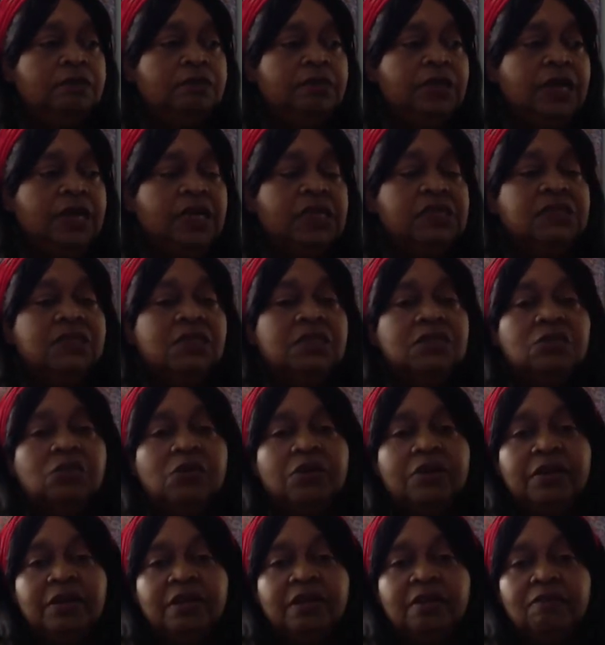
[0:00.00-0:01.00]
I guess that's why
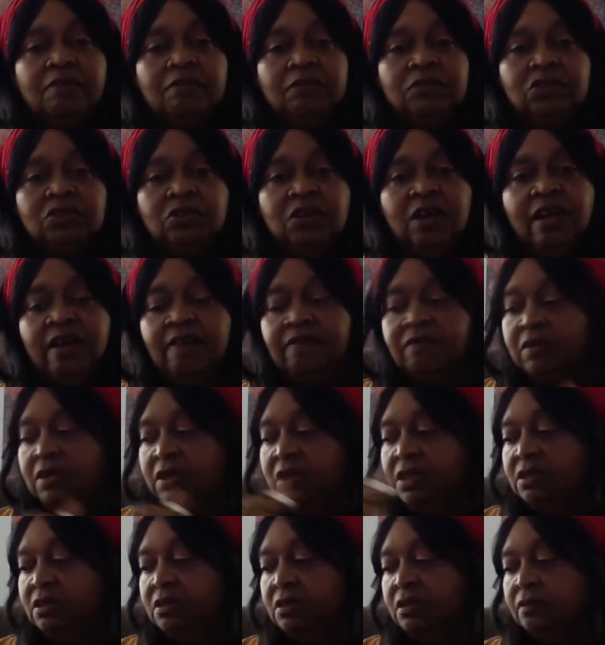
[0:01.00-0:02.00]
they give them to
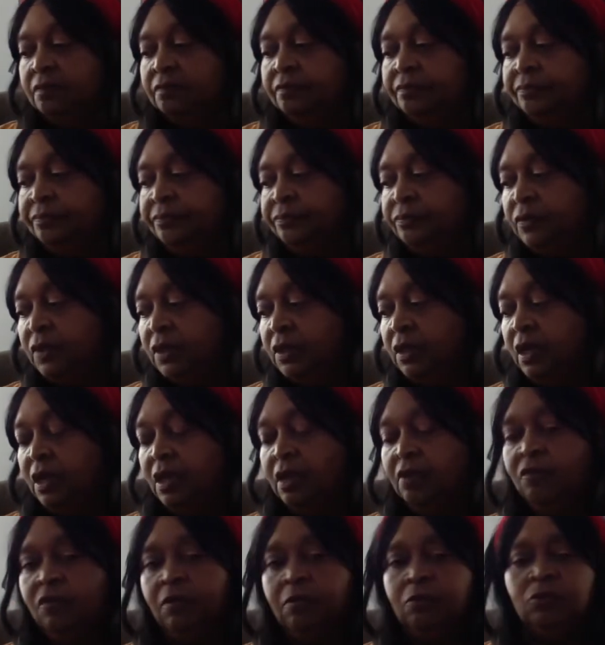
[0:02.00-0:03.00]
athletes. They
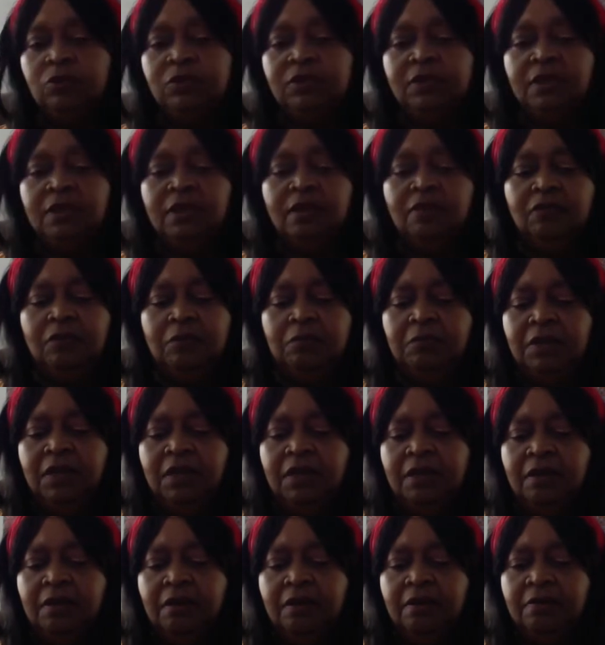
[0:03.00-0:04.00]
give them, what they give them, that
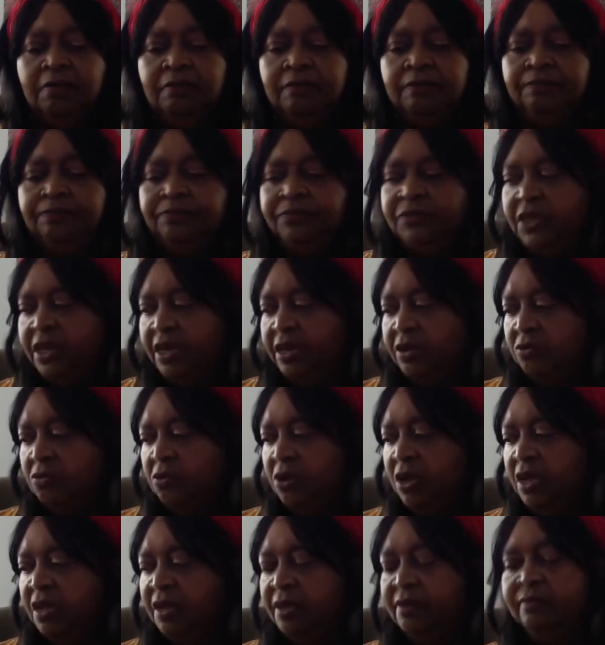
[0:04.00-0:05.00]

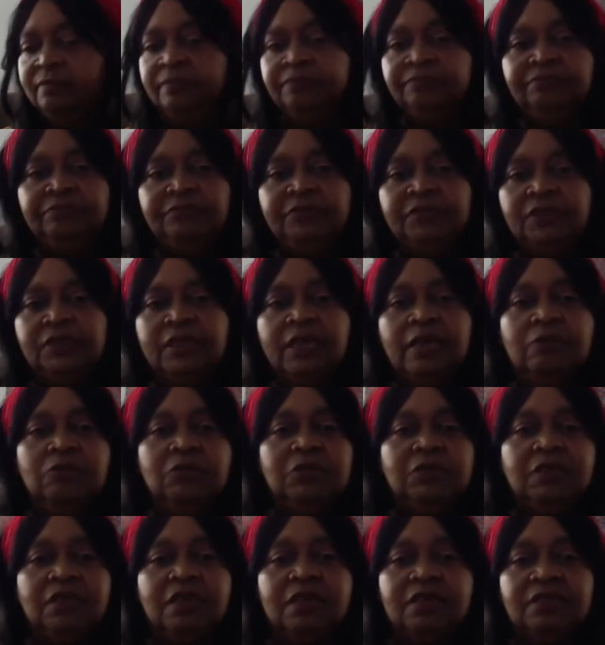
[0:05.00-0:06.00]
Gatorade. Same with
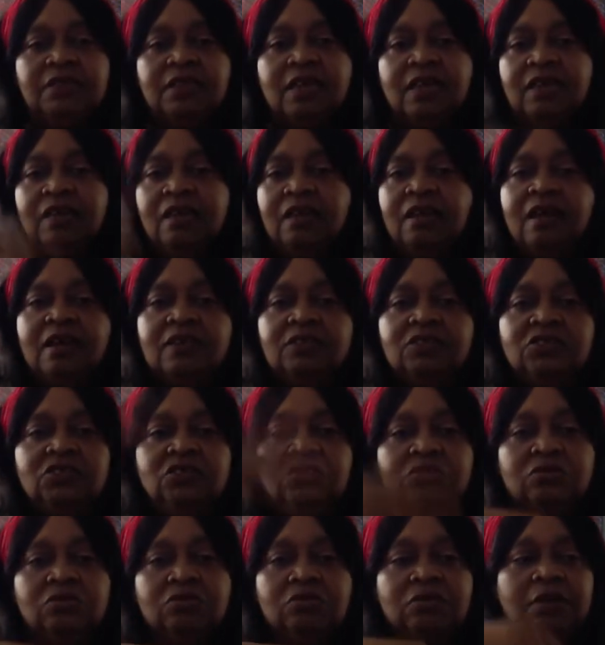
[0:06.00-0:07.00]
that, it's got a lot of
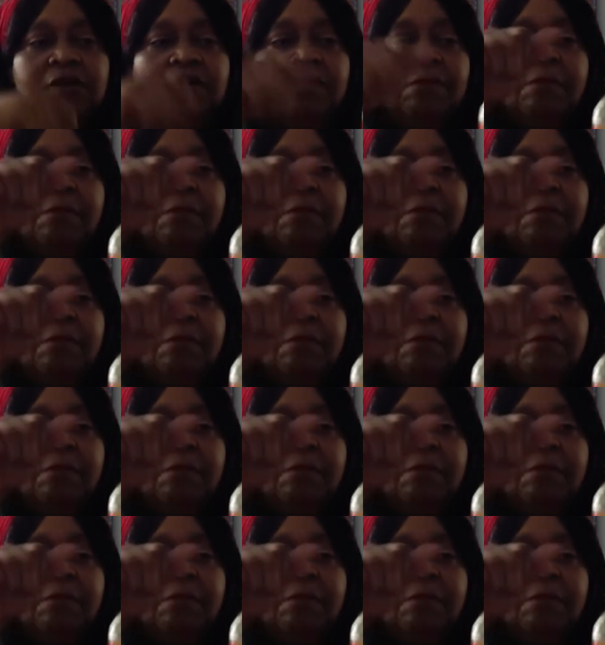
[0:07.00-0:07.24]
sugar in it.